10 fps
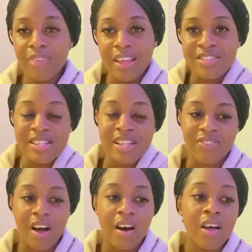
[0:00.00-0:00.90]
It's just like
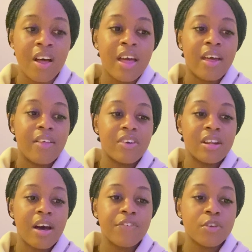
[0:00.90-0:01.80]
that. And then
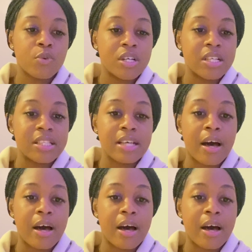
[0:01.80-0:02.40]
afterwards,